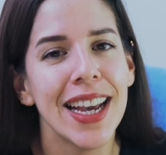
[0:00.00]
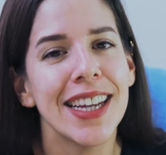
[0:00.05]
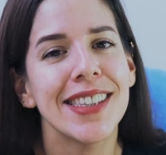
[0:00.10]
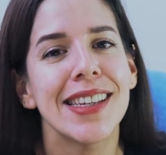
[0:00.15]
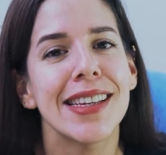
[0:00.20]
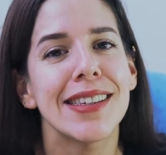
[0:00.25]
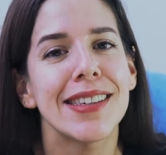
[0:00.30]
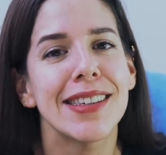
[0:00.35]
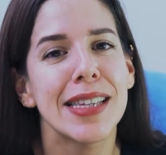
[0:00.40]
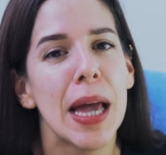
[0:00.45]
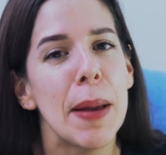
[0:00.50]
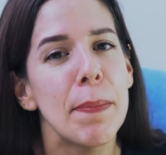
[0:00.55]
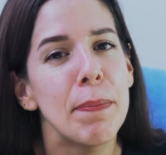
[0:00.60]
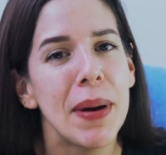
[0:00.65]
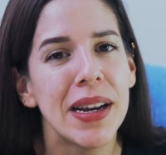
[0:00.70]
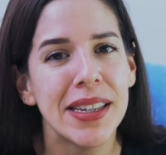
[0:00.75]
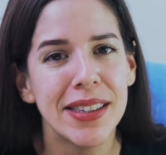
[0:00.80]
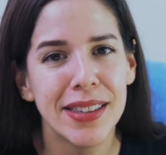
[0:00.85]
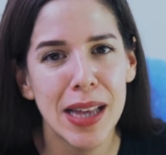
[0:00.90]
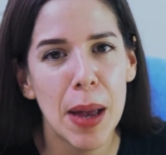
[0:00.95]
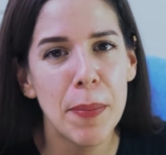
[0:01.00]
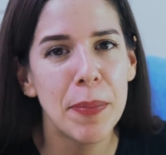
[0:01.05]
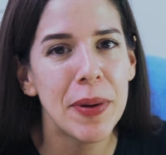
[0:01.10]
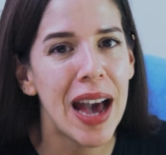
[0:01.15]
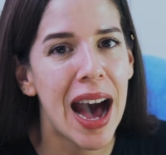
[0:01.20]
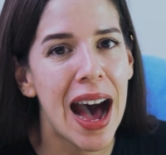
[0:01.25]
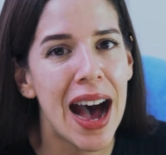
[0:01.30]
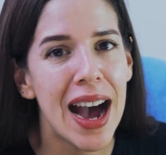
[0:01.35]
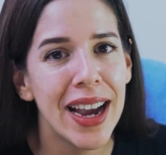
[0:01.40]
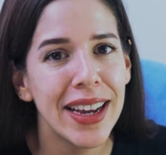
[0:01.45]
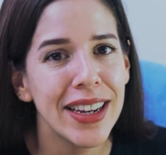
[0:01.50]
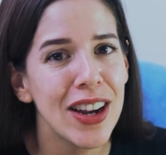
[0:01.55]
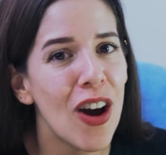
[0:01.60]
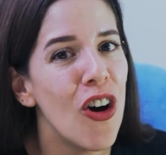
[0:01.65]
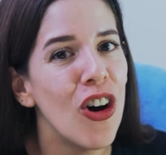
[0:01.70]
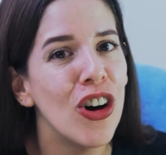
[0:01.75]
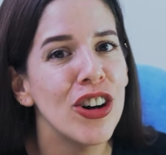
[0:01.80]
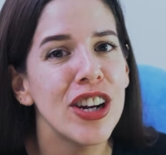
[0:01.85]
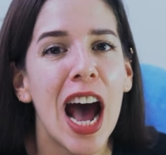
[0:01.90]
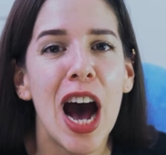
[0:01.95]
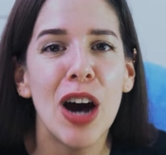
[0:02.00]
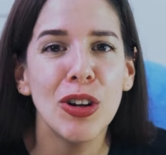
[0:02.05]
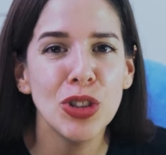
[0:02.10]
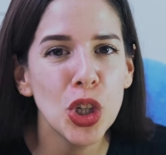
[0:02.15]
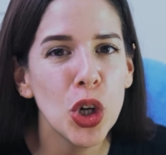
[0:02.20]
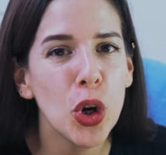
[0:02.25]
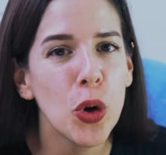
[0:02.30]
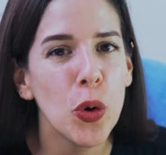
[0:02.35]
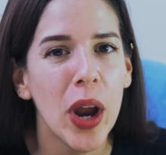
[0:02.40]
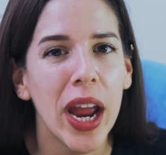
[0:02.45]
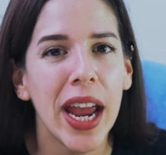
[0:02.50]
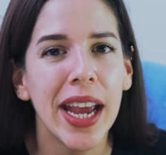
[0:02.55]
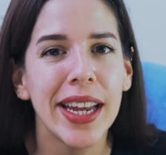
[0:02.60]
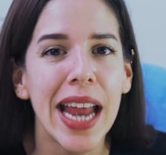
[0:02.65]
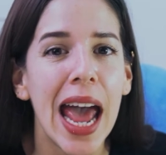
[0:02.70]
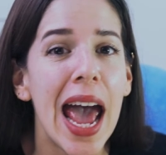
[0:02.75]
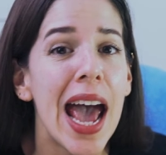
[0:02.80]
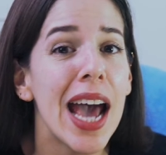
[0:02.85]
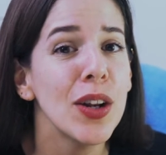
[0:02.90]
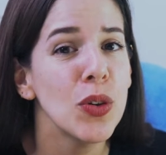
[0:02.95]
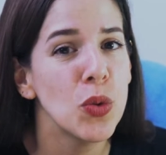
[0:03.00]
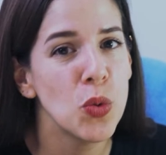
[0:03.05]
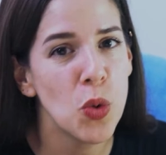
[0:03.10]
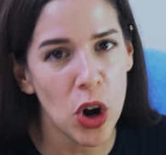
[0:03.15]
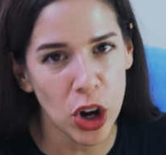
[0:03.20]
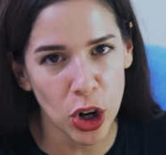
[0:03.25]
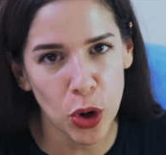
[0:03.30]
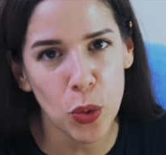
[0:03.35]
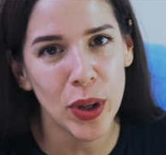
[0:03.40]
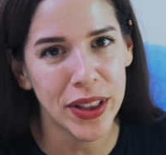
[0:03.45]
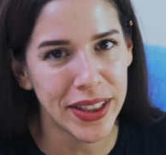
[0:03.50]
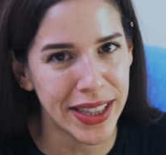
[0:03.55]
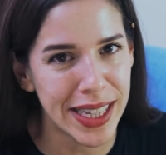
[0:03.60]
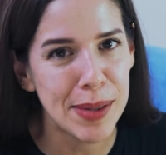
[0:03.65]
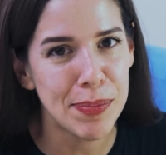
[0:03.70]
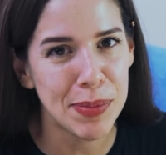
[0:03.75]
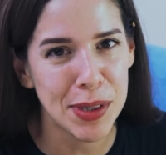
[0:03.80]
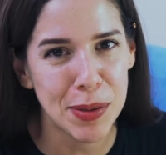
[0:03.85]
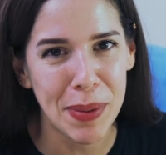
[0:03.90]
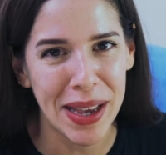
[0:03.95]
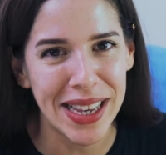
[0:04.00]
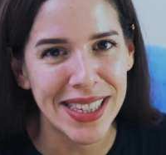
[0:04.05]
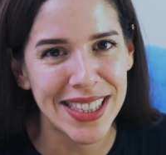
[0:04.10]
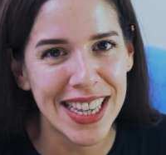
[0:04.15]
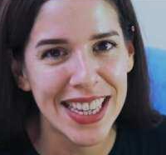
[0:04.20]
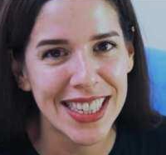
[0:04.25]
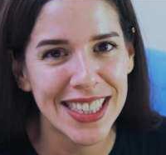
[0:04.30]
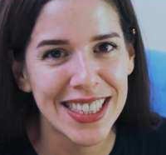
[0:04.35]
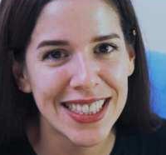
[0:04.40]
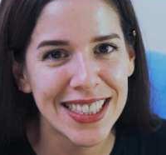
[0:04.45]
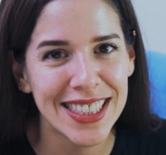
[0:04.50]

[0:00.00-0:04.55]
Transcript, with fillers: It's a step-by-step guide on how to create and work with team spaces.